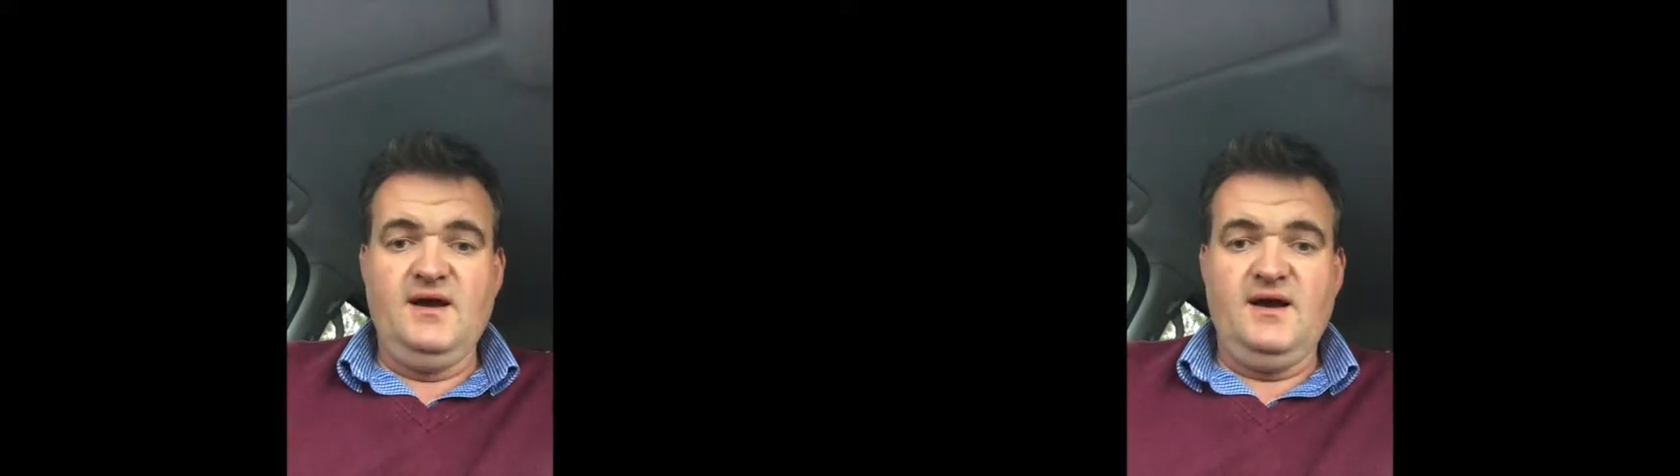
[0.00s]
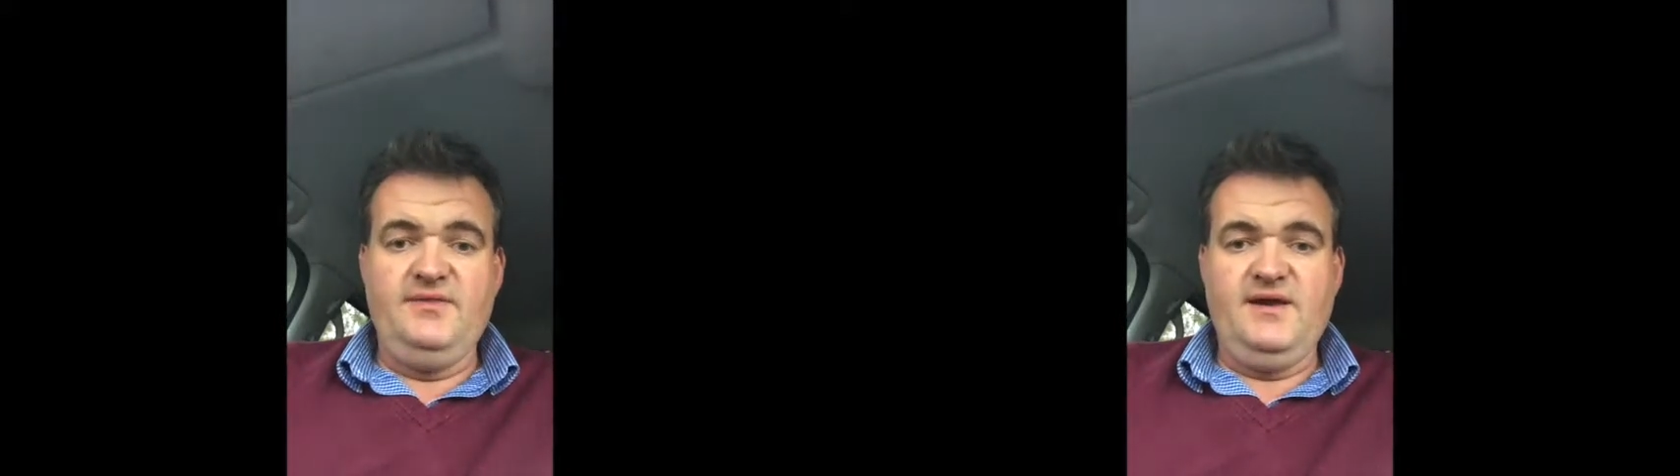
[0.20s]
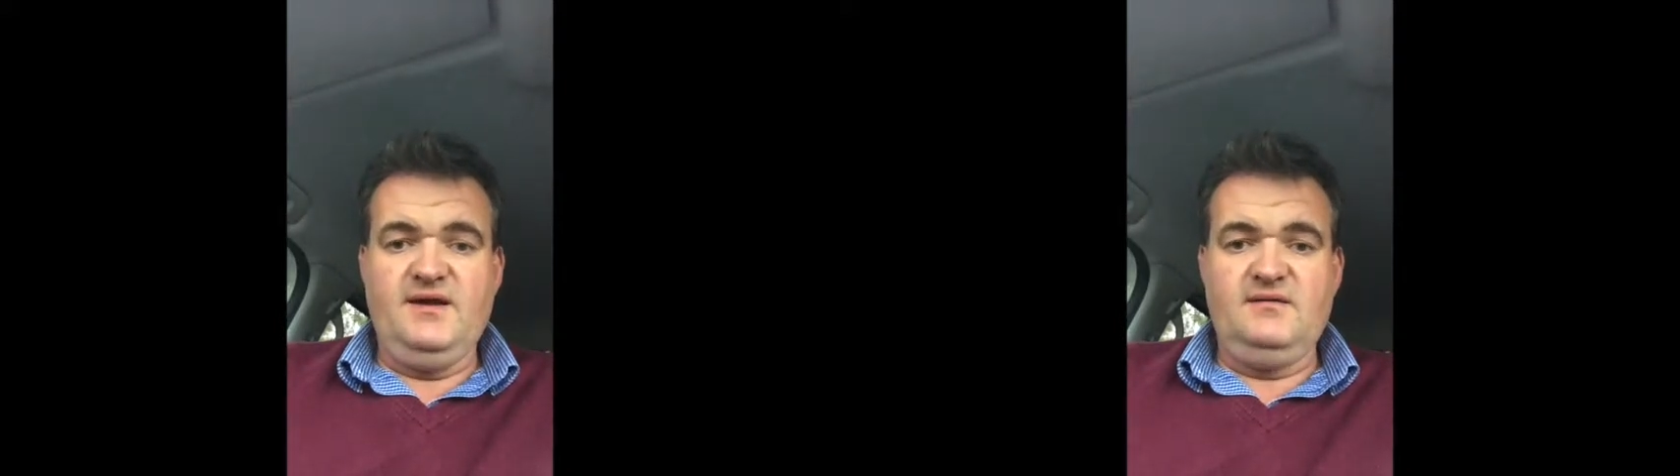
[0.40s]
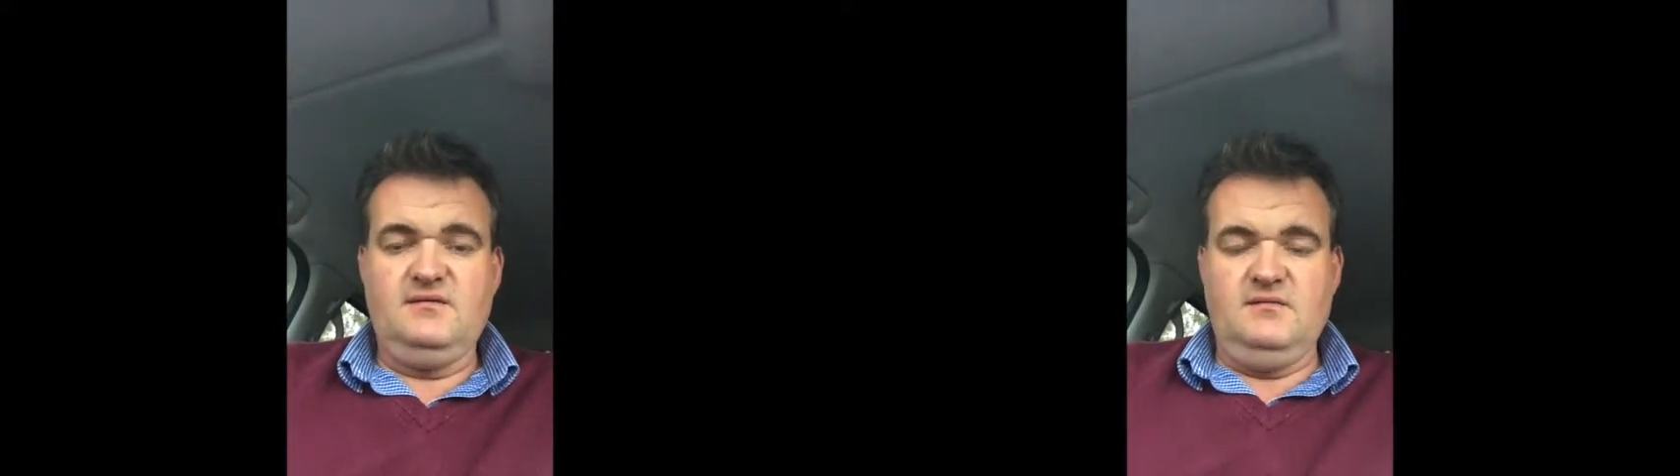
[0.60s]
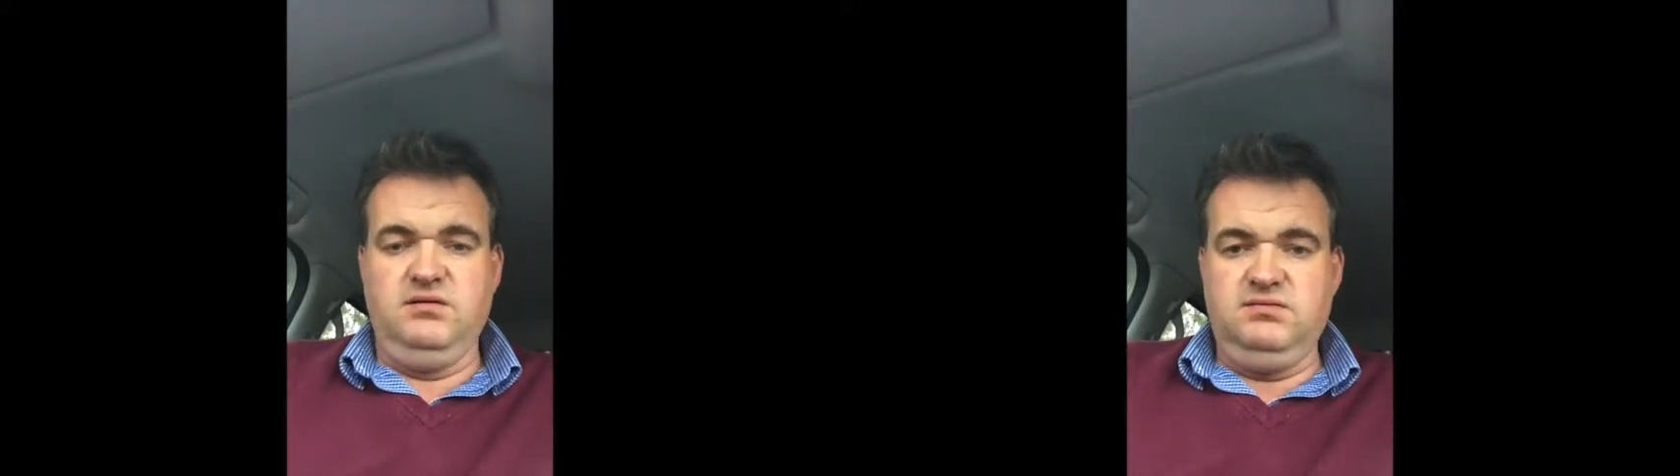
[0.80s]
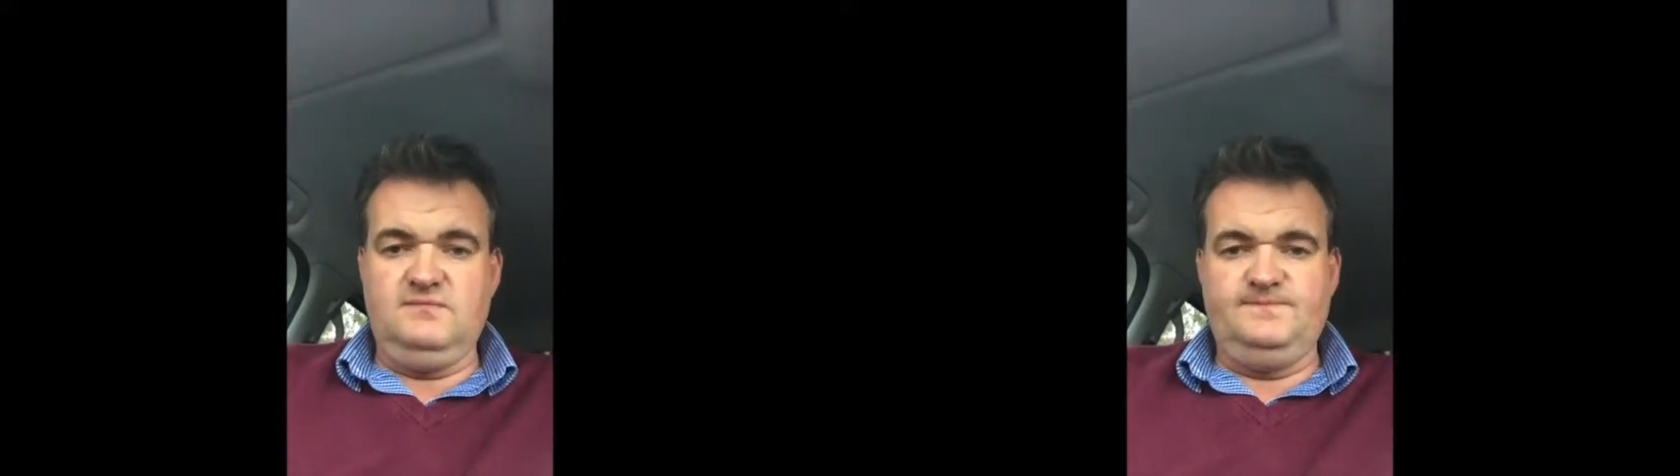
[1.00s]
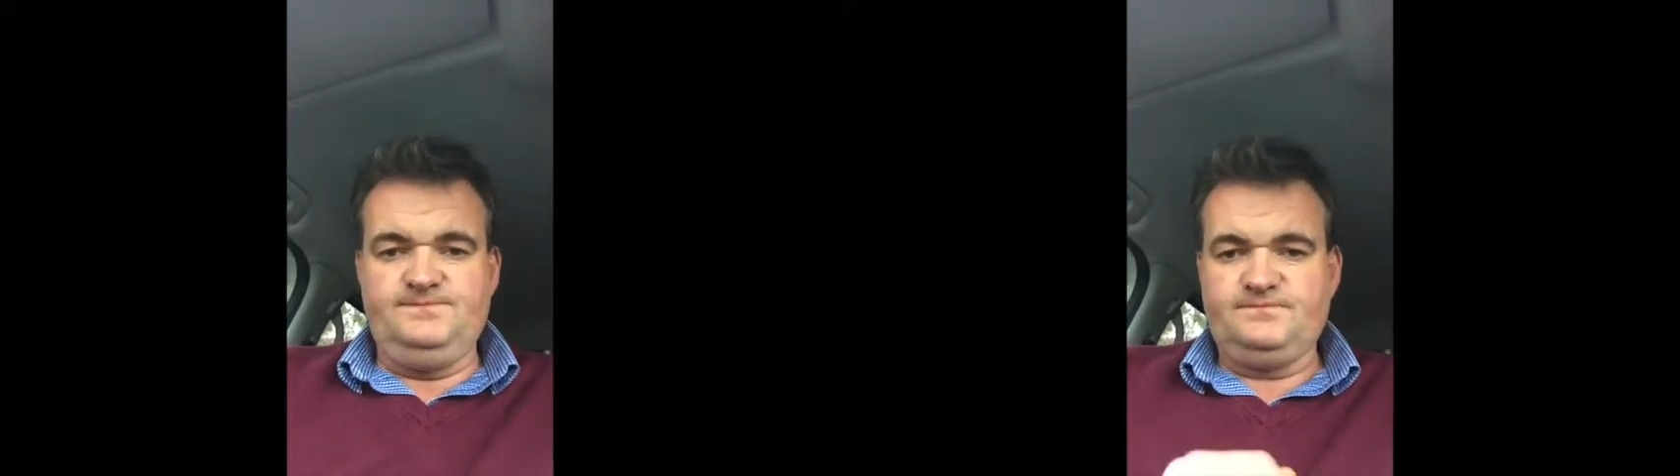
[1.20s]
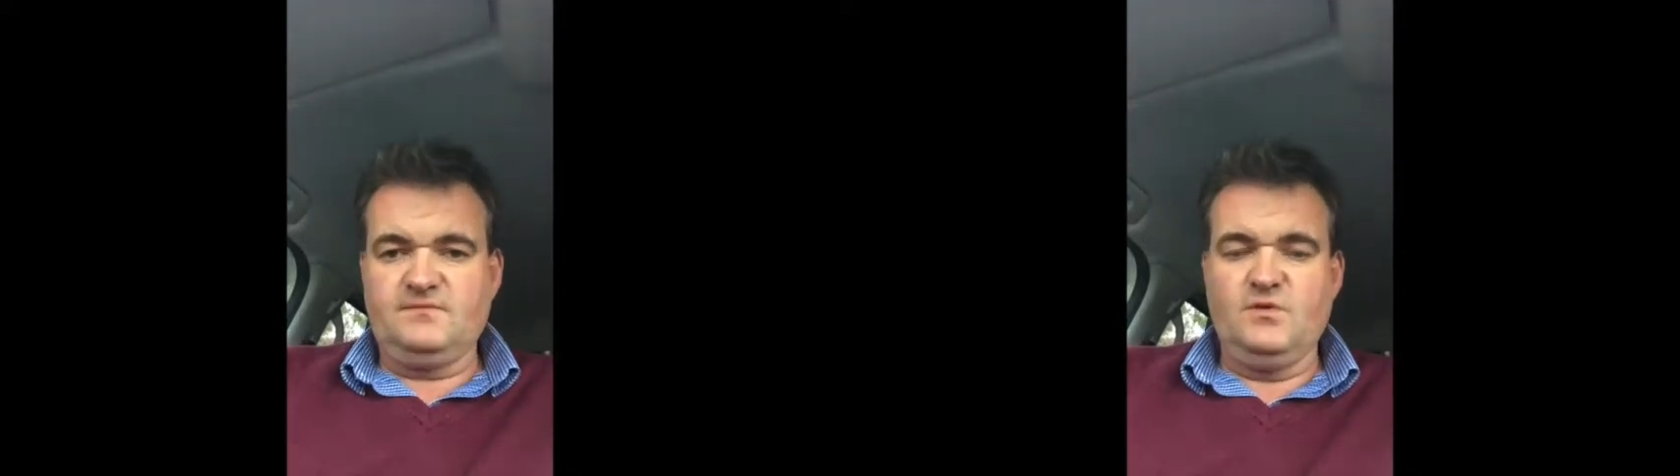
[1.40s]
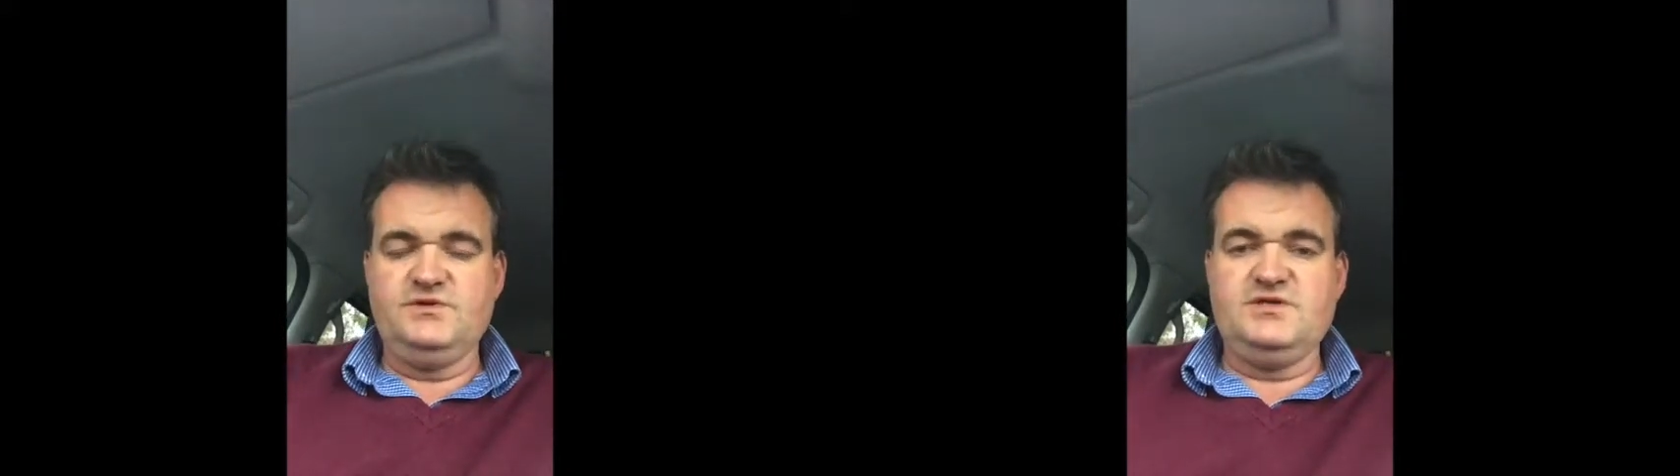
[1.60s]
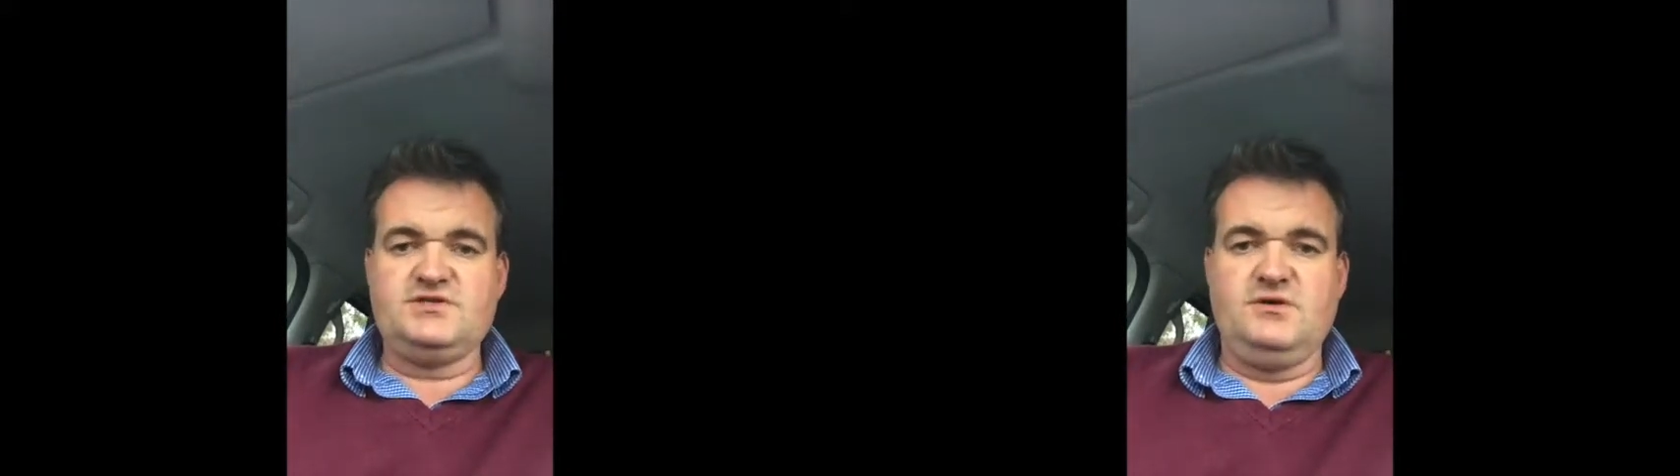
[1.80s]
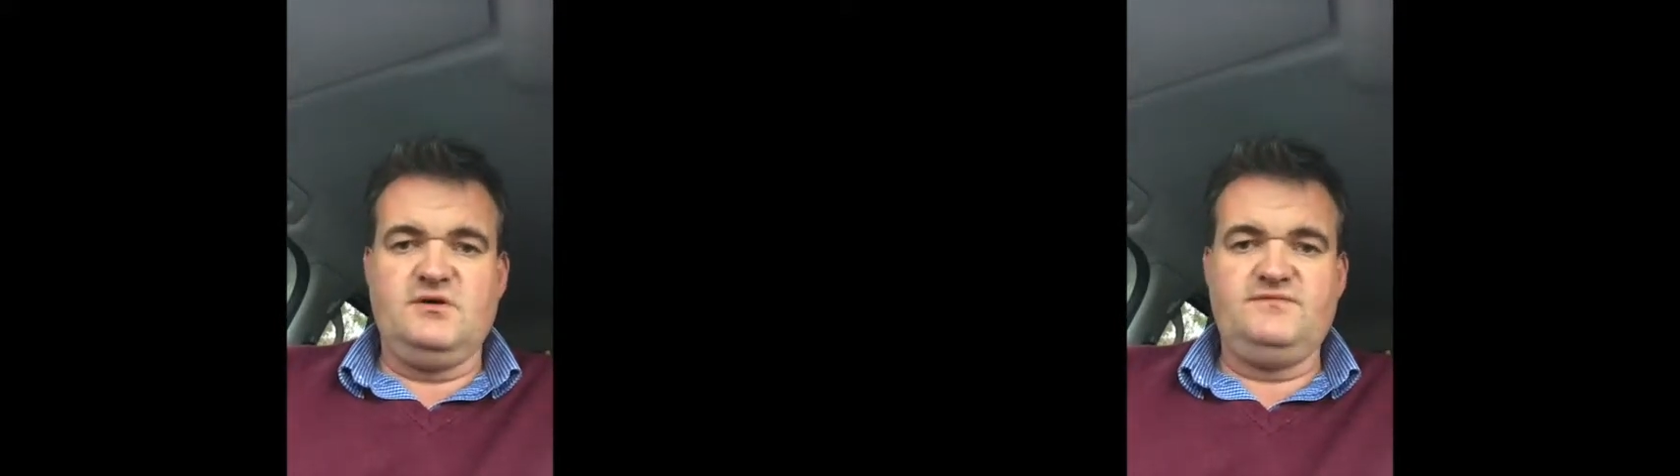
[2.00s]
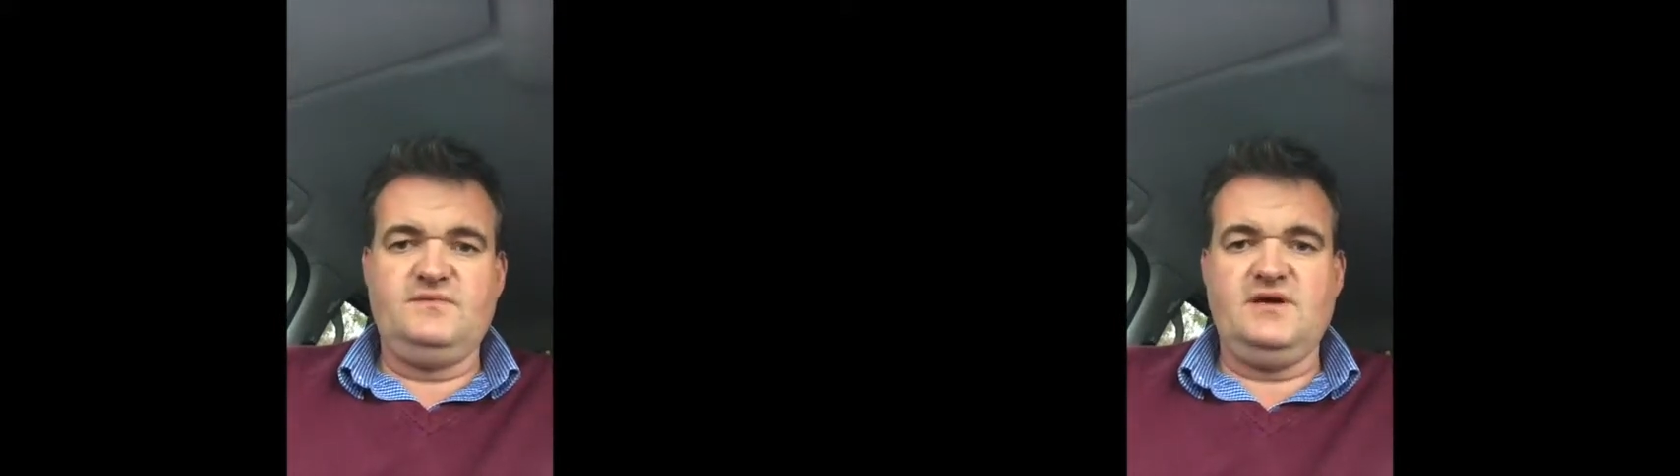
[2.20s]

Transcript: And then we just saw,